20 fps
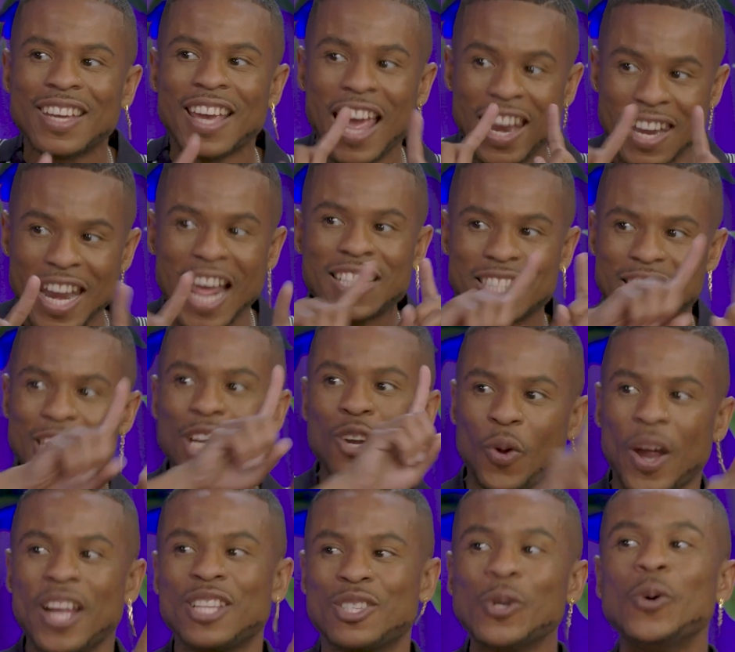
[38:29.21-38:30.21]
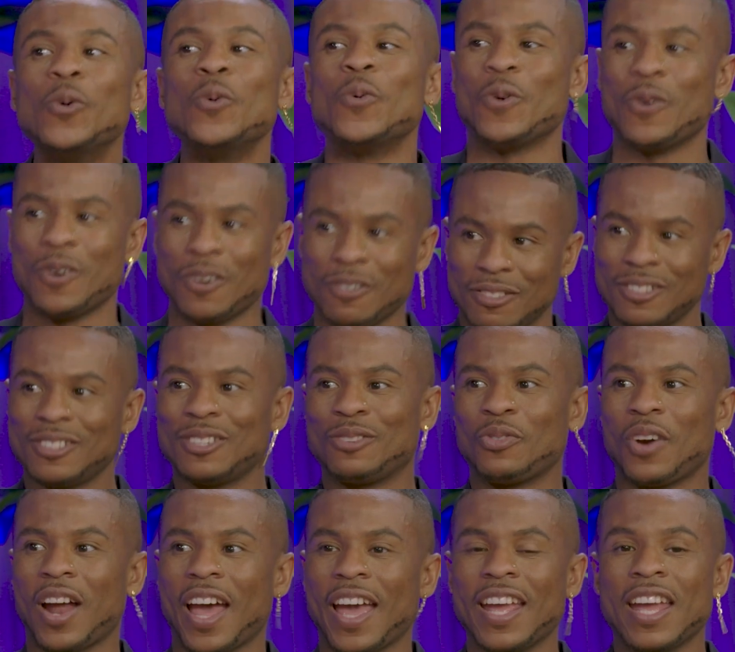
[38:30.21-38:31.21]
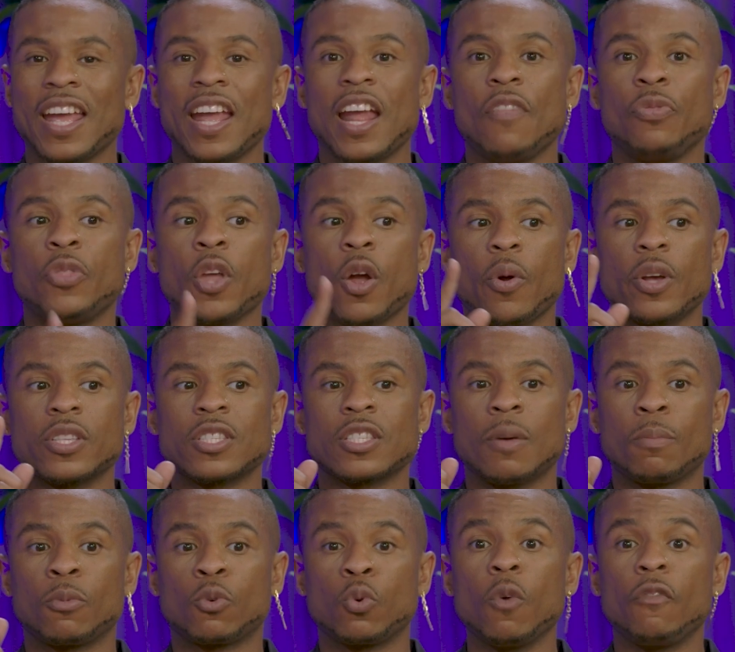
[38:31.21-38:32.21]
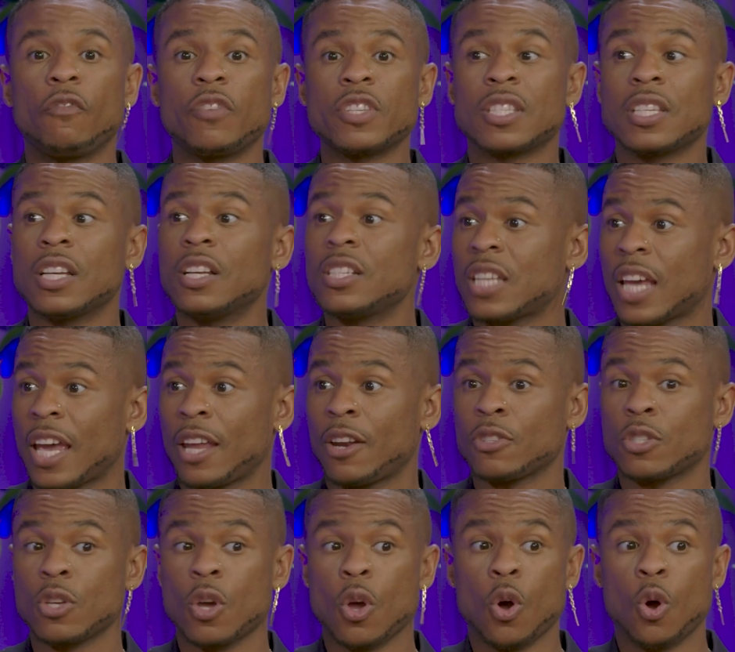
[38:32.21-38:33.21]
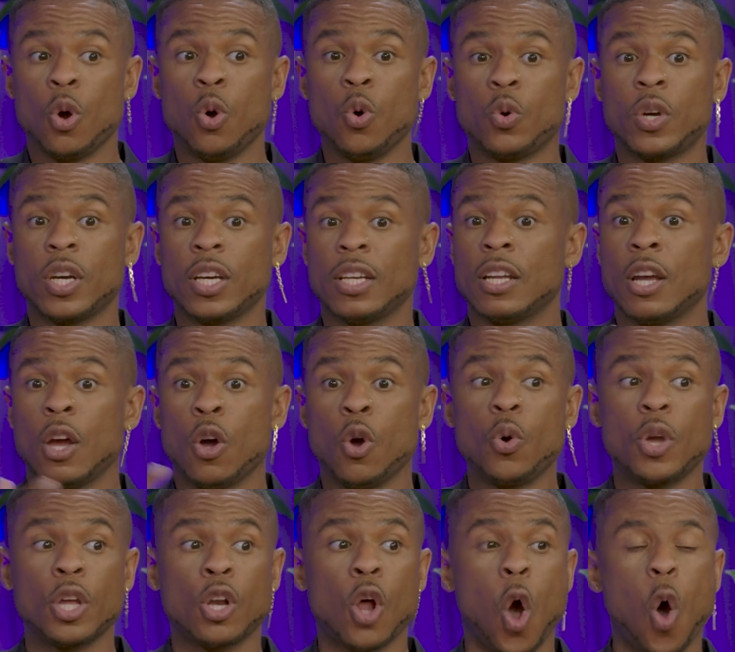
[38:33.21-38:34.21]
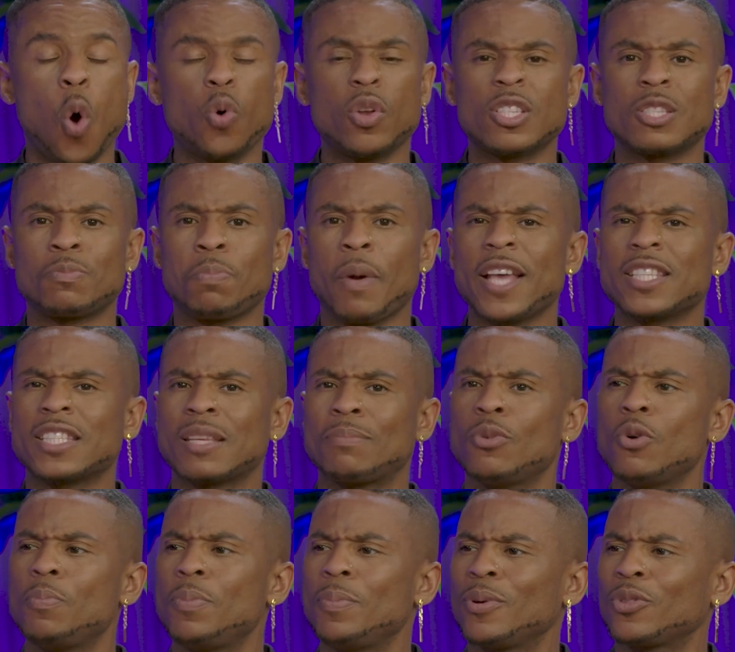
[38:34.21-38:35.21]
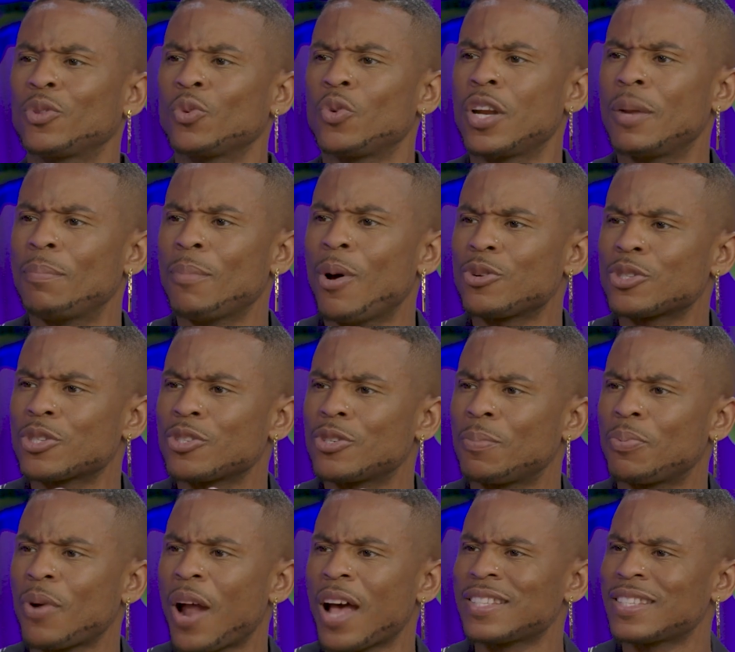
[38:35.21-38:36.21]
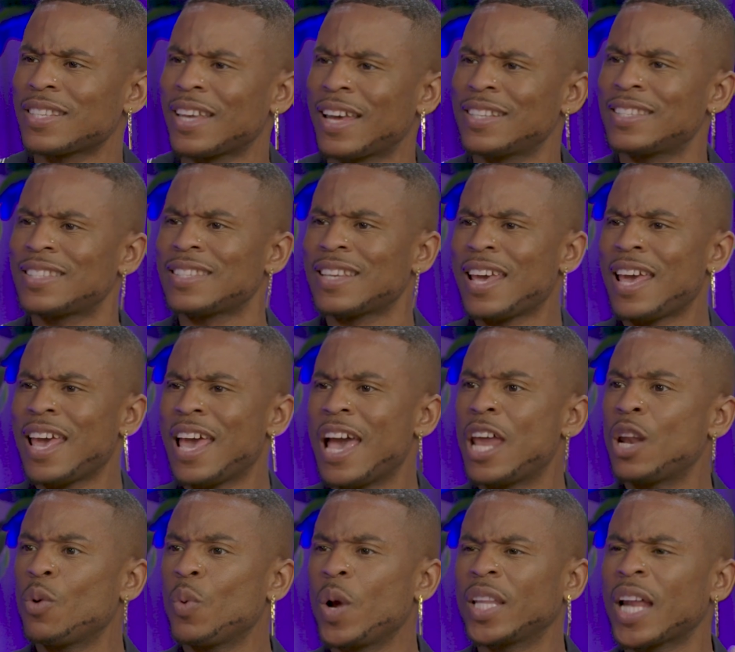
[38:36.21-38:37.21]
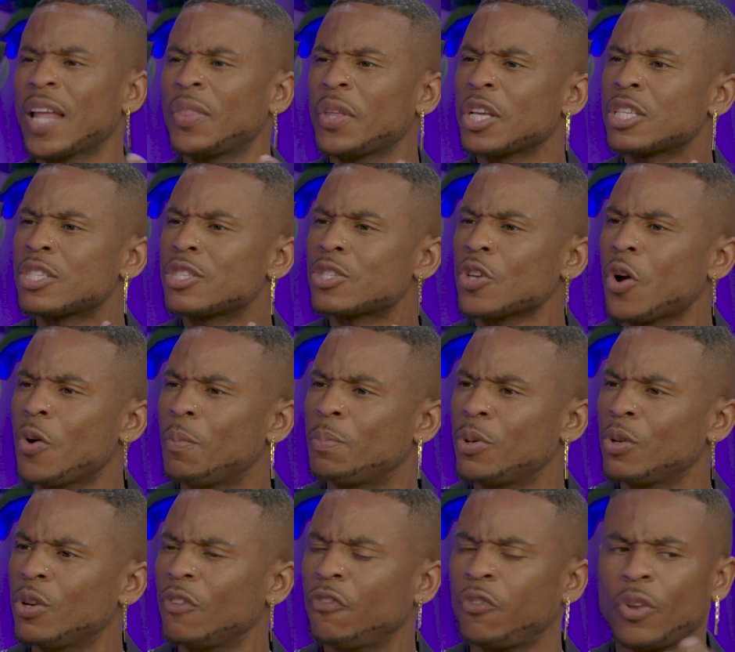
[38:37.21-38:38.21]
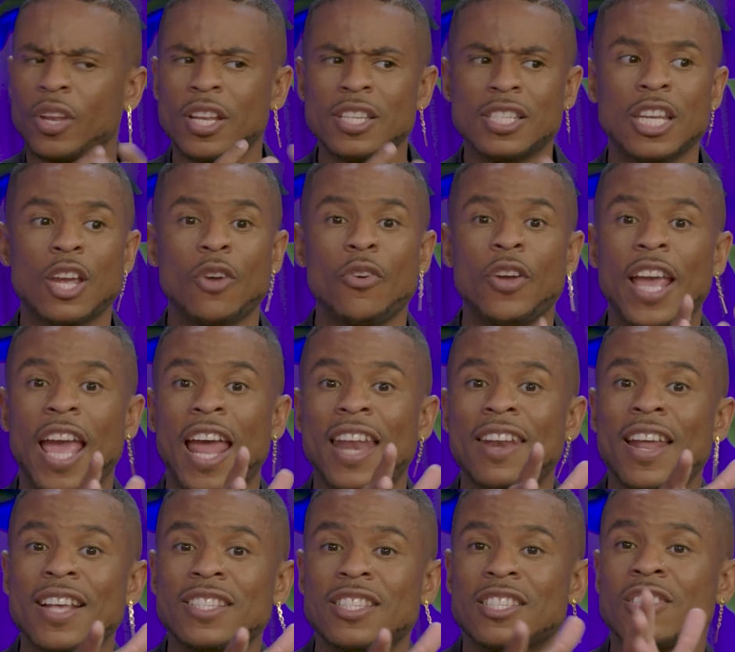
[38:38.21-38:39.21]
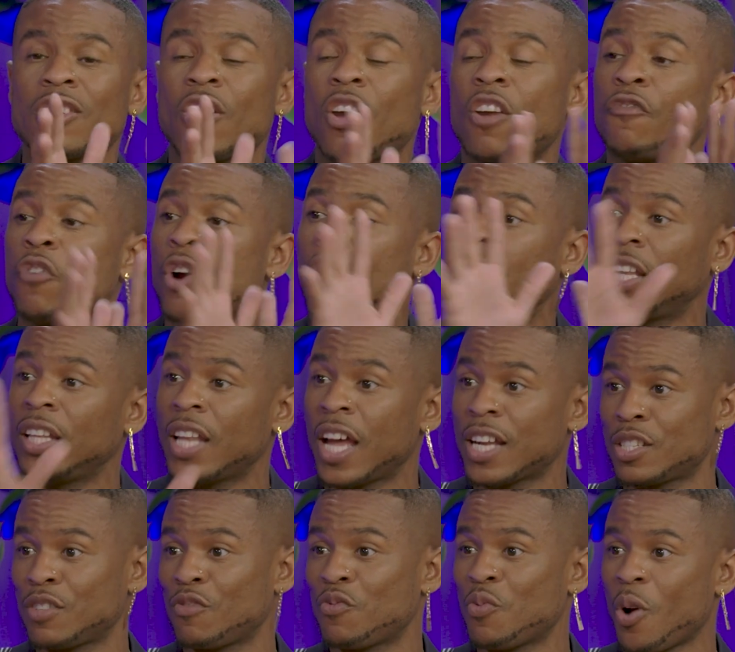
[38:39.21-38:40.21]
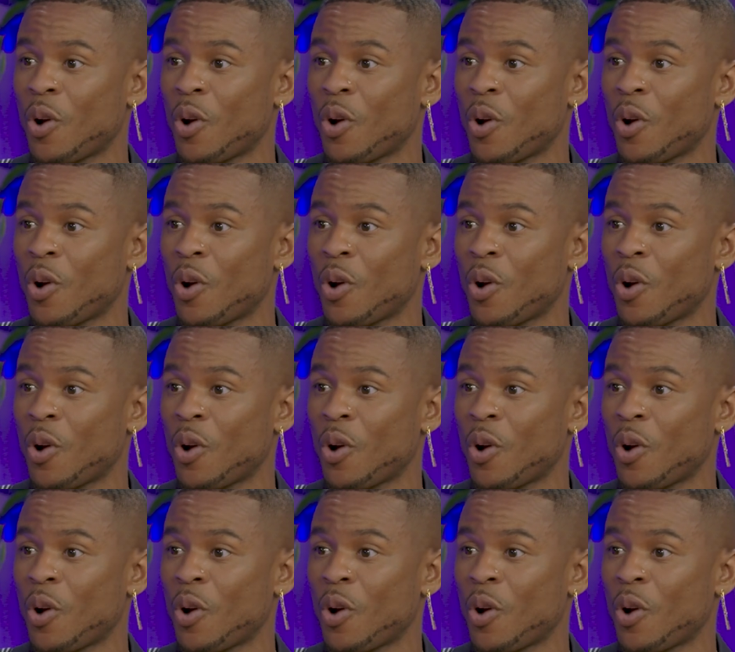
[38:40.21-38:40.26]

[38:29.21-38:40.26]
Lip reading: And that's a great tool, right? There are some group facilitators who can hold a space and move people through an emotional process in a way that I think is so beautiful, endearing, and necessary for collective